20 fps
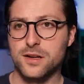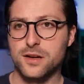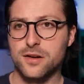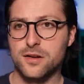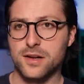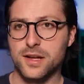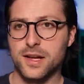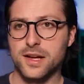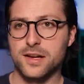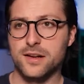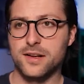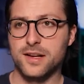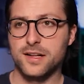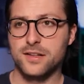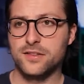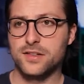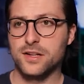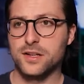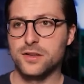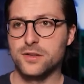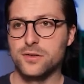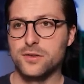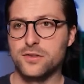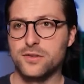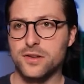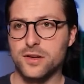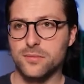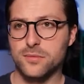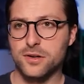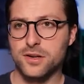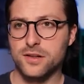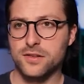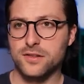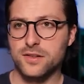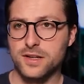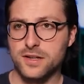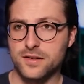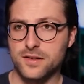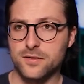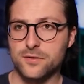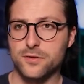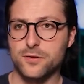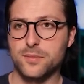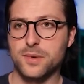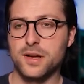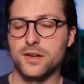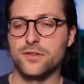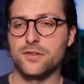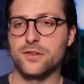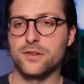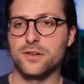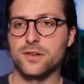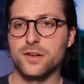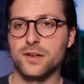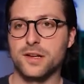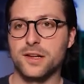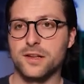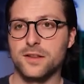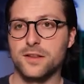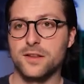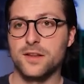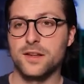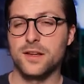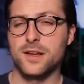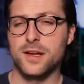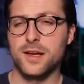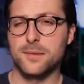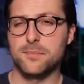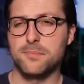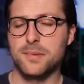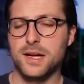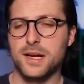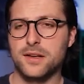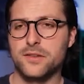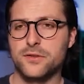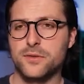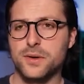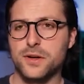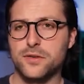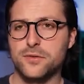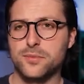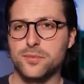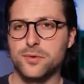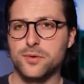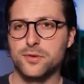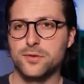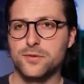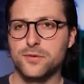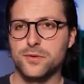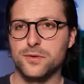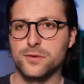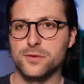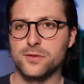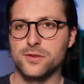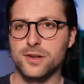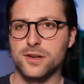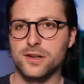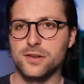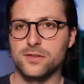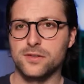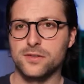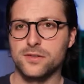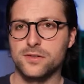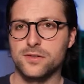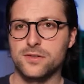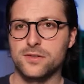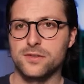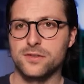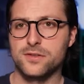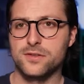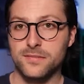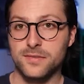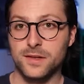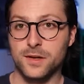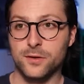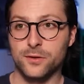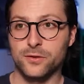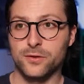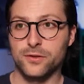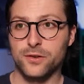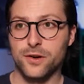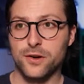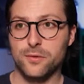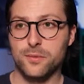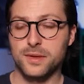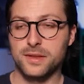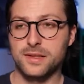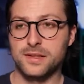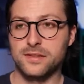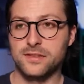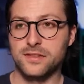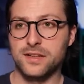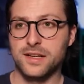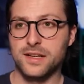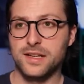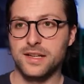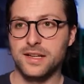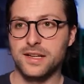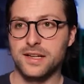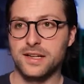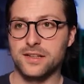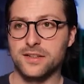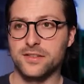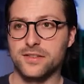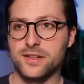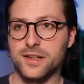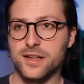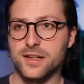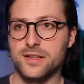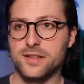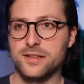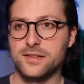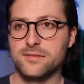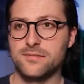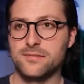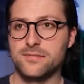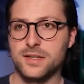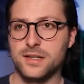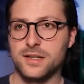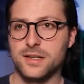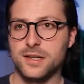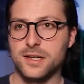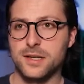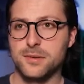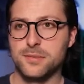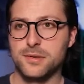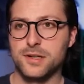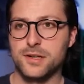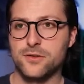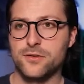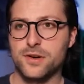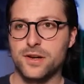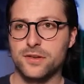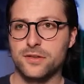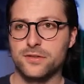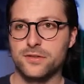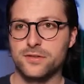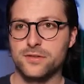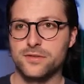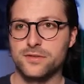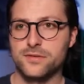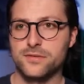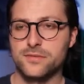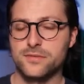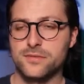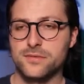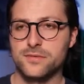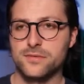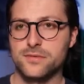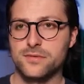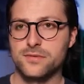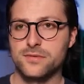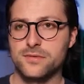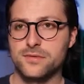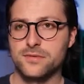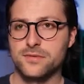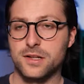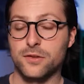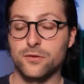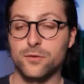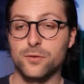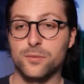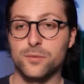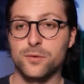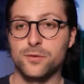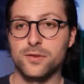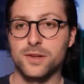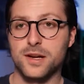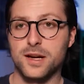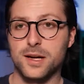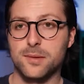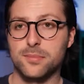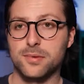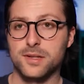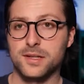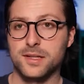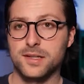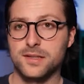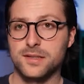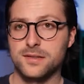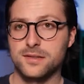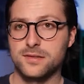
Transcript: Okay, now let's include some contact information underneath and pick a 12-point font size. Now start with the city and state, then the email address. Let's remove the hyperlink.